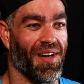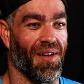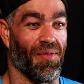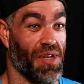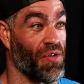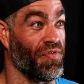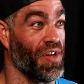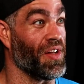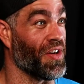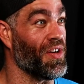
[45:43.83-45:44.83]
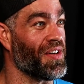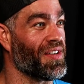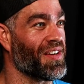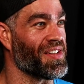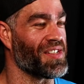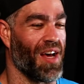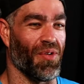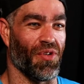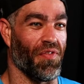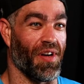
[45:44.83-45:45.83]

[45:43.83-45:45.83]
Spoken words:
And I was feeling good because I don't know if I'd